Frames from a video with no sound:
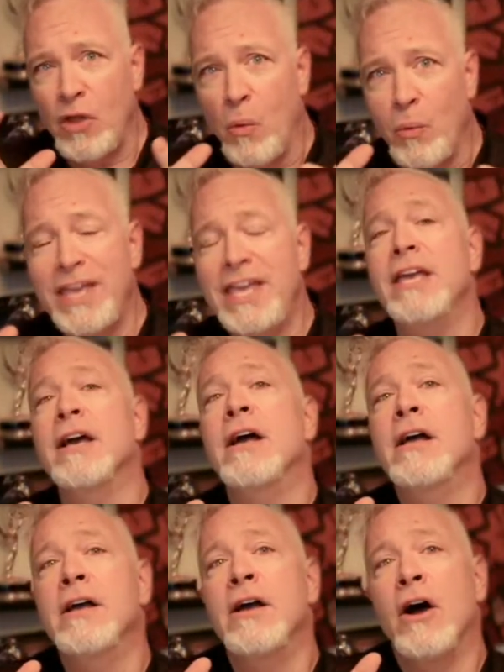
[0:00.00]
we
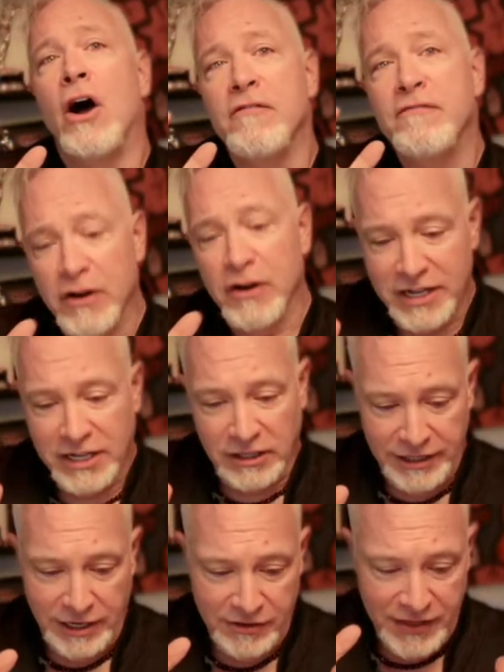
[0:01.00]
are very
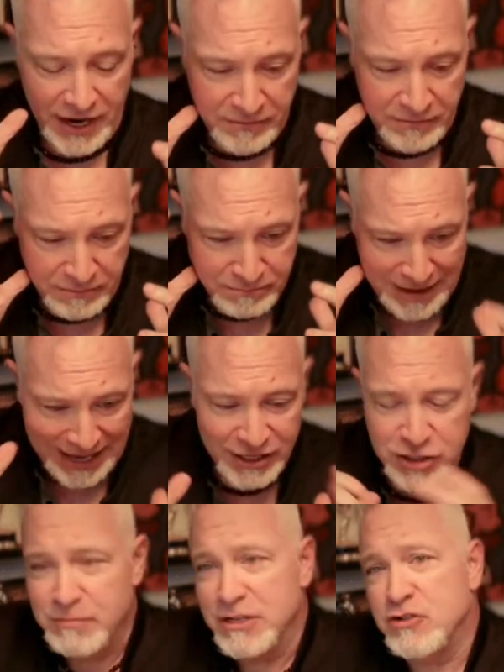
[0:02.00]
clear that
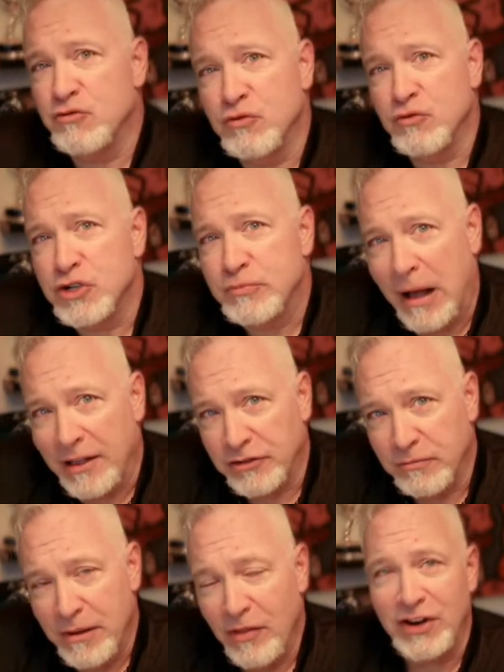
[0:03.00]
management's
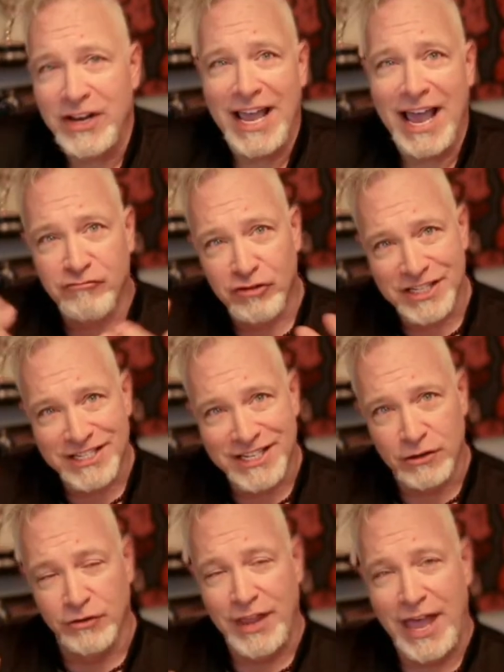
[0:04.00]
responsibility every
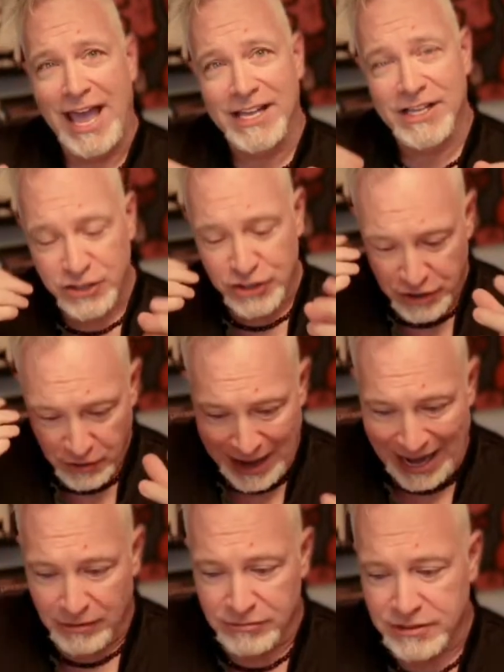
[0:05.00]
single day is to go
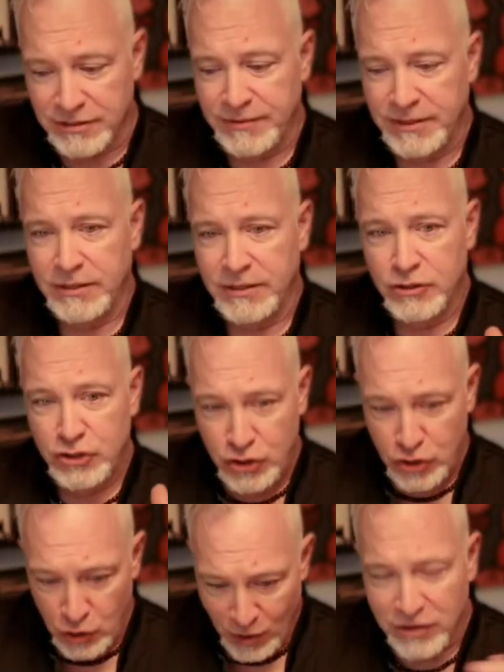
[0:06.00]
out
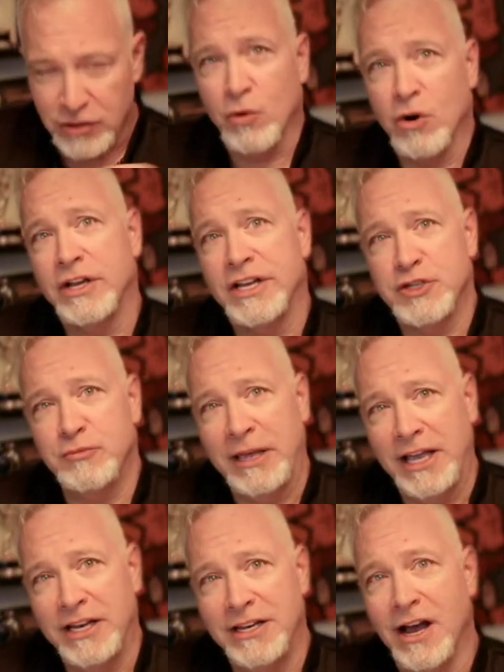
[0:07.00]
to where the work is
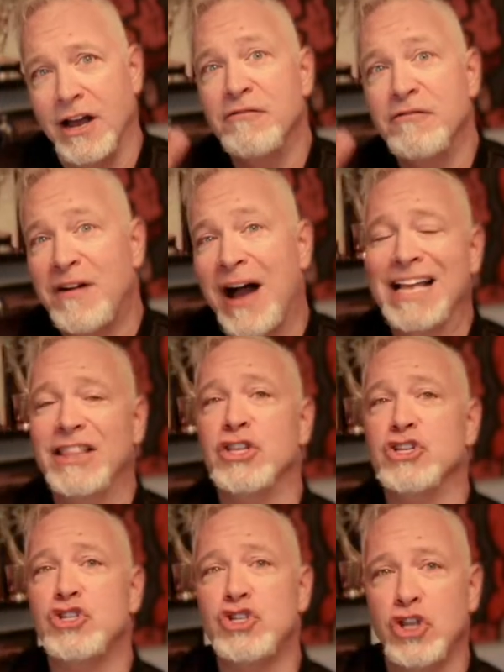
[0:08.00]
being done, find
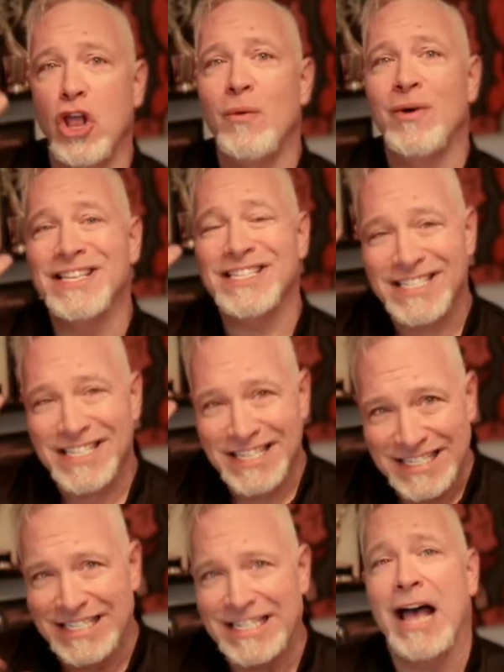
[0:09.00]
the slowest
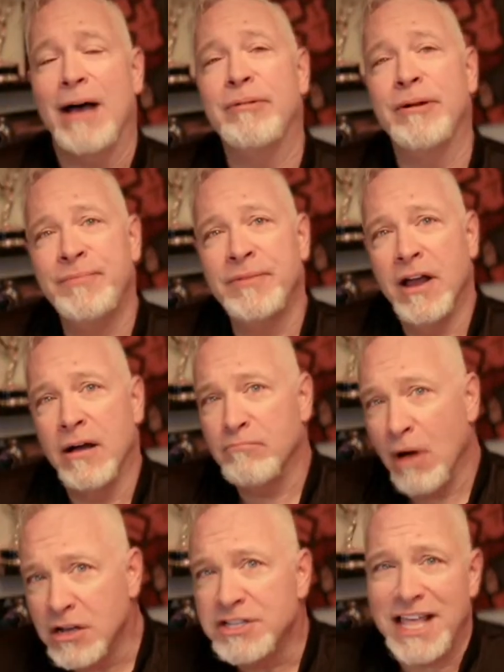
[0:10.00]
step
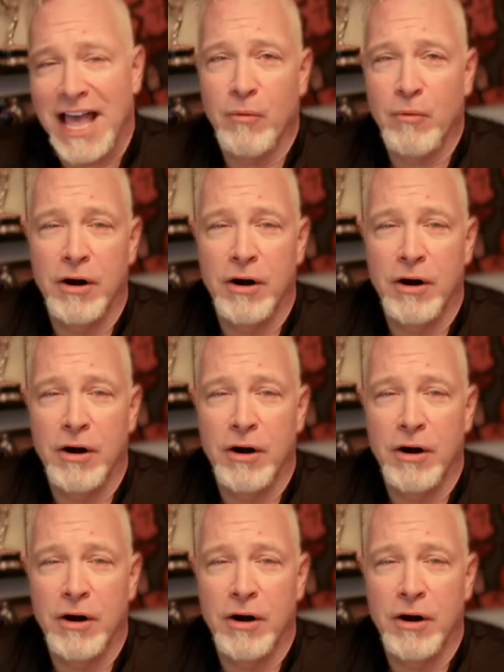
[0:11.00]
amongst that